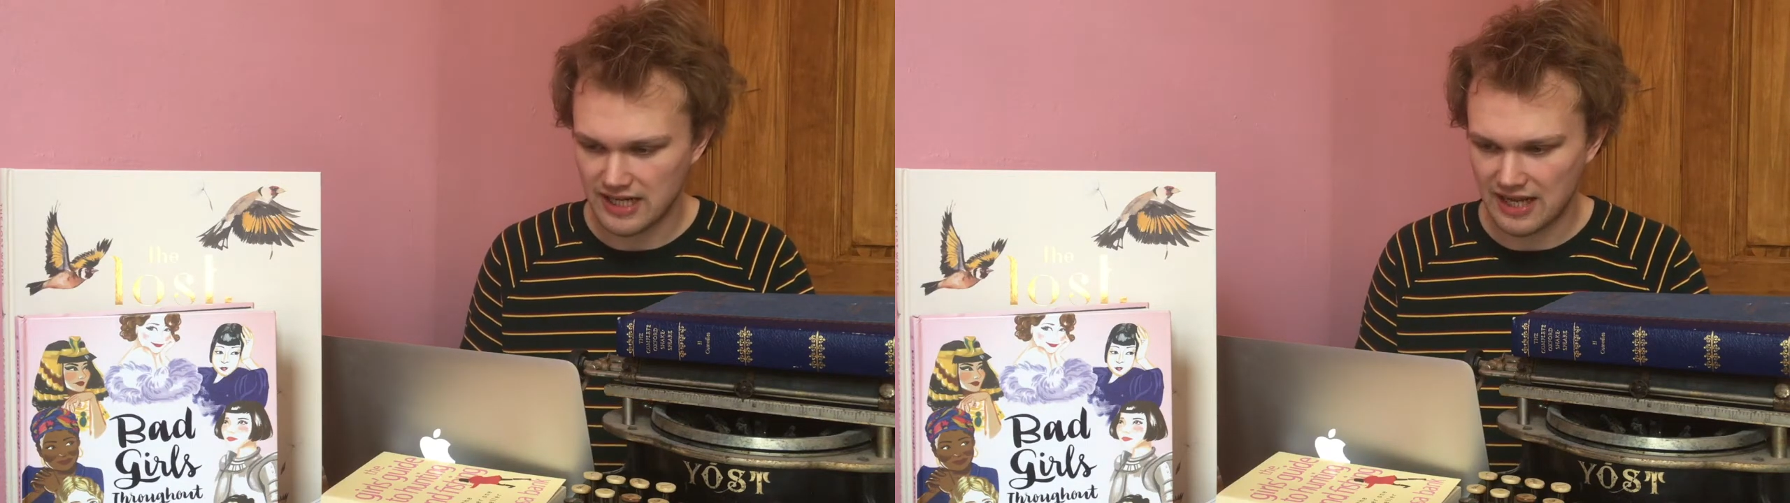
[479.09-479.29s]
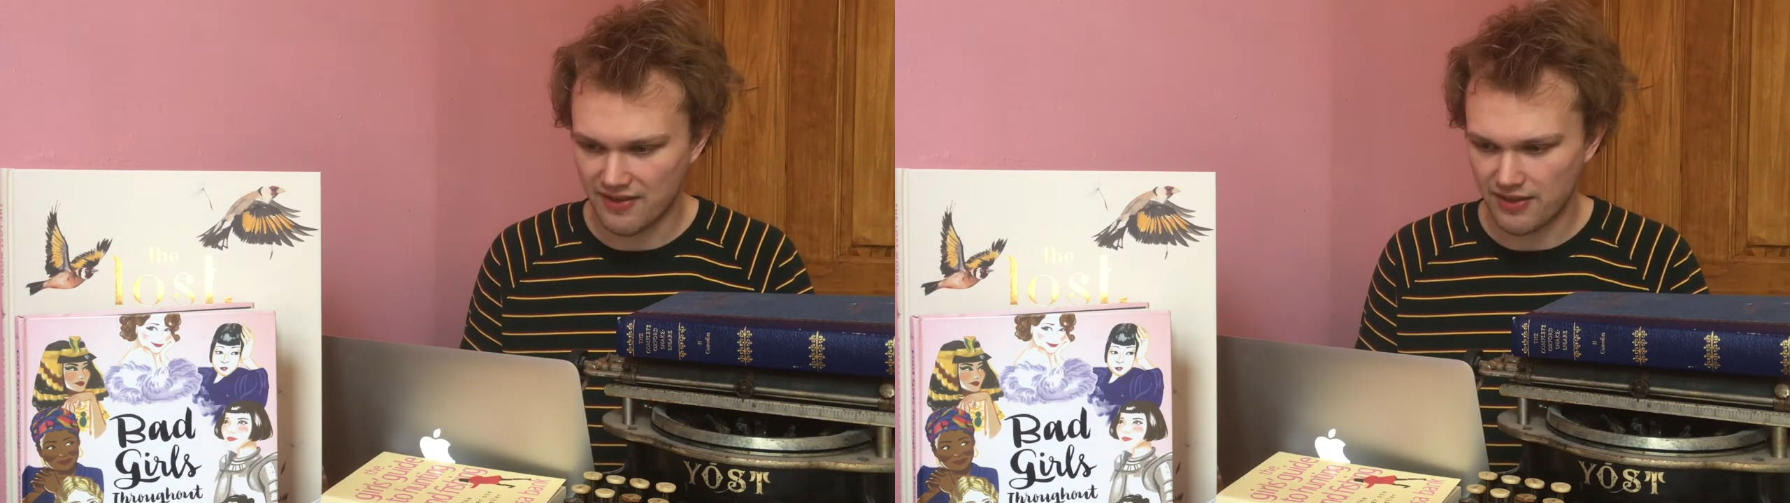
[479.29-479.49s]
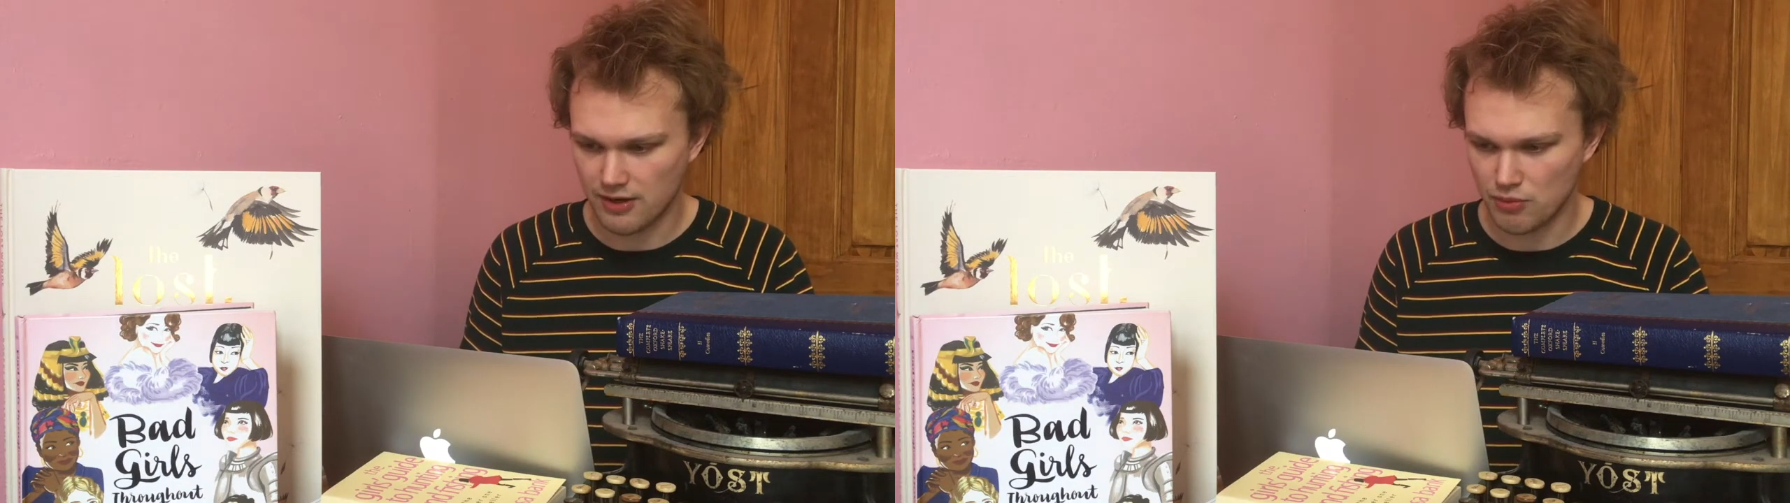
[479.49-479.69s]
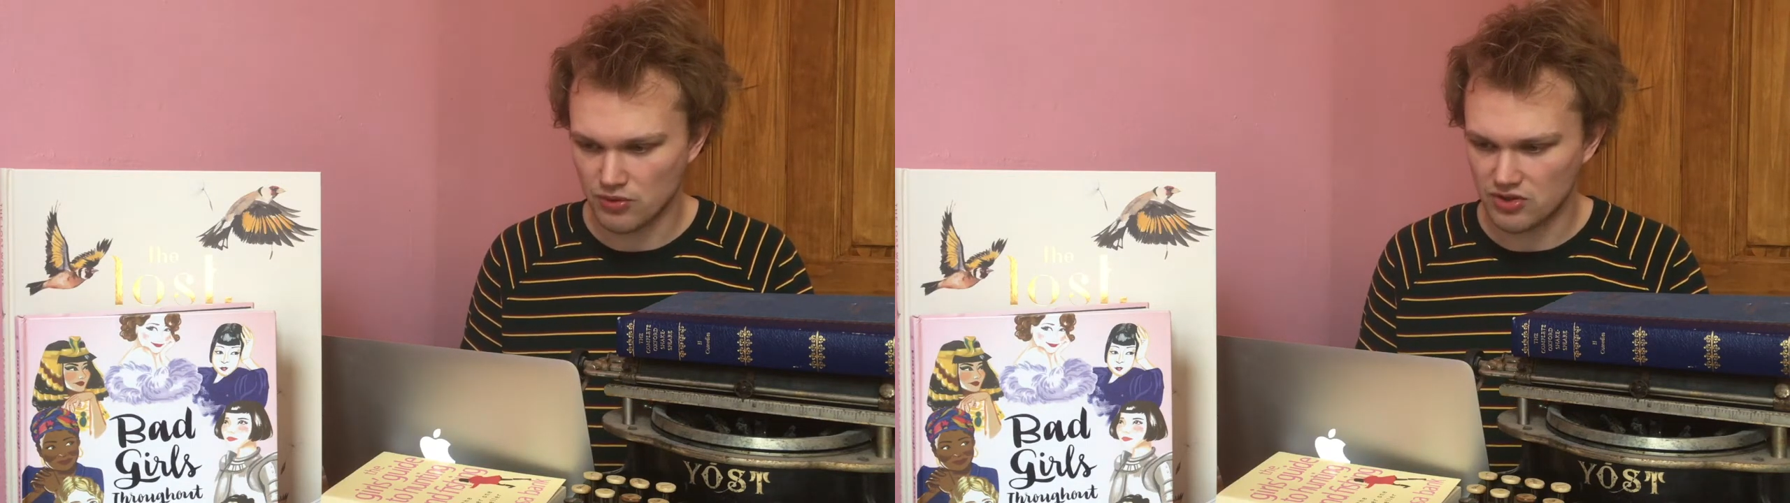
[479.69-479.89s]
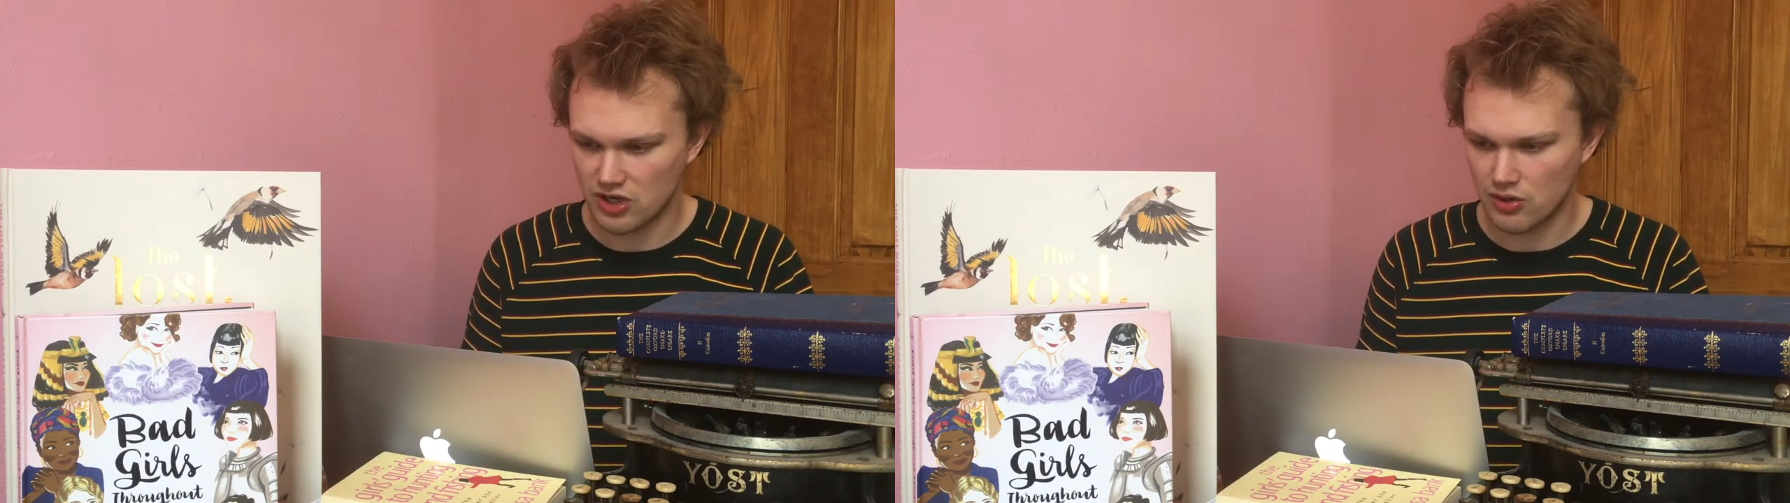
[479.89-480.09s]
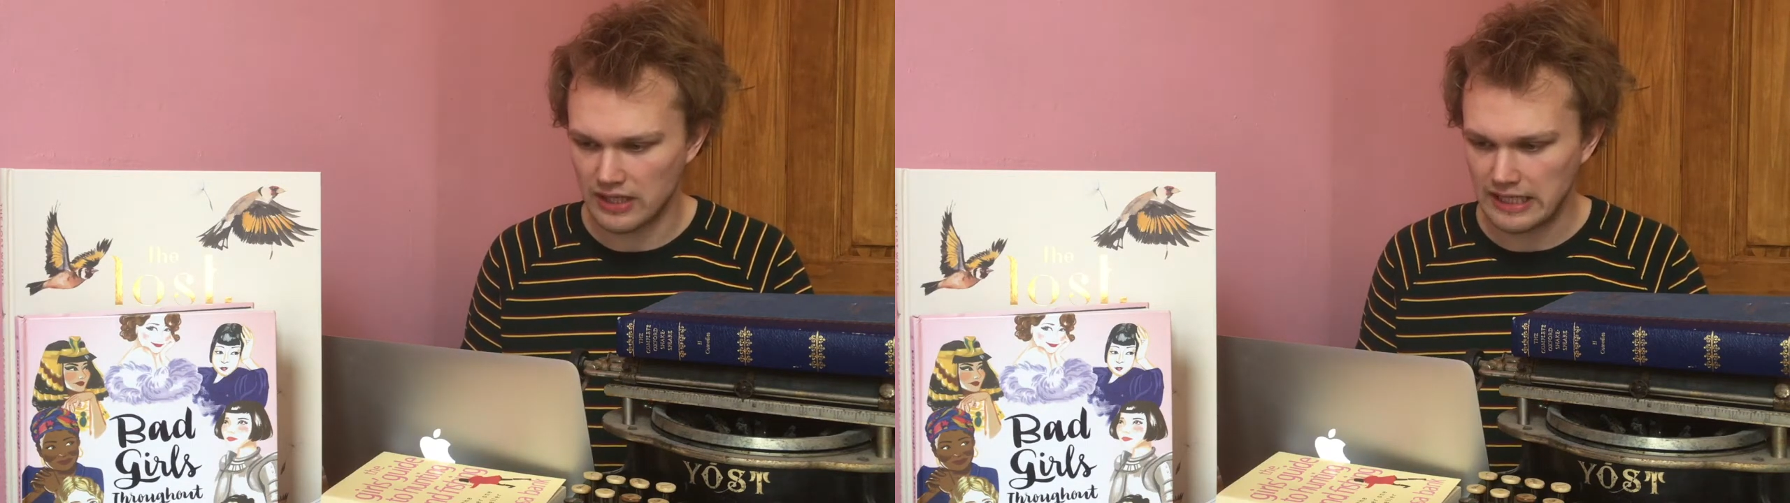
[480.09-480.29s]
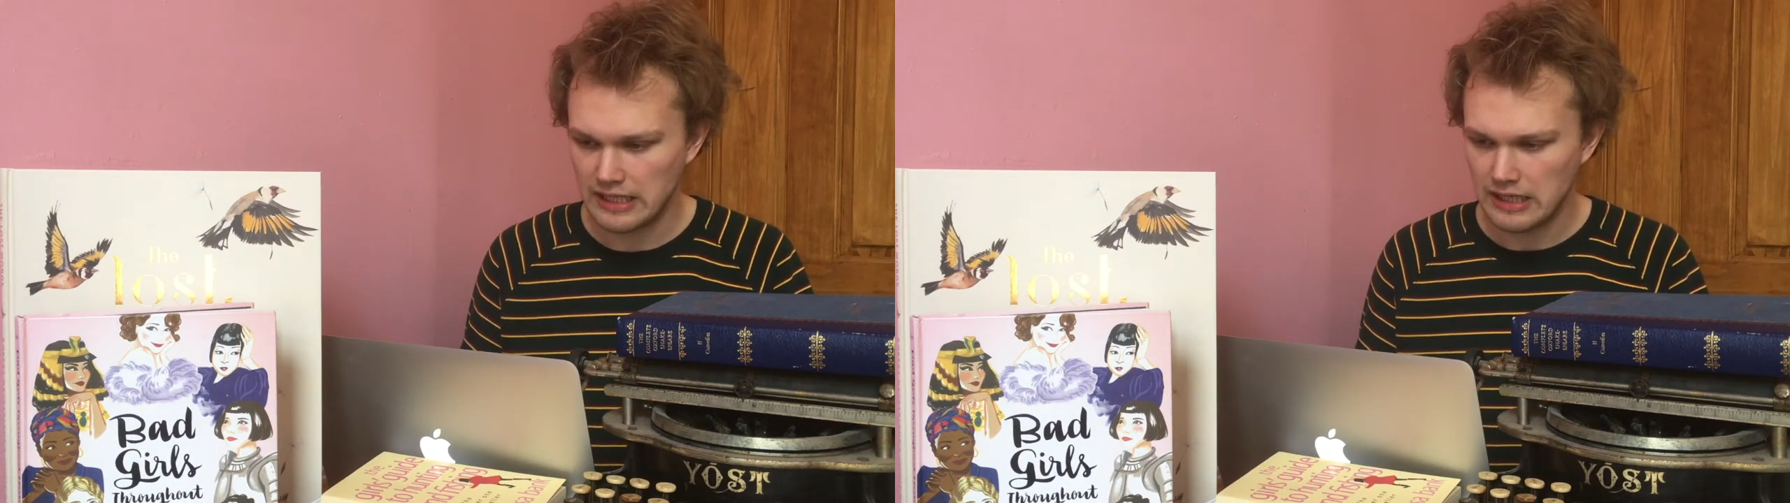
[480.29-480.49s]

Anthea more slowly,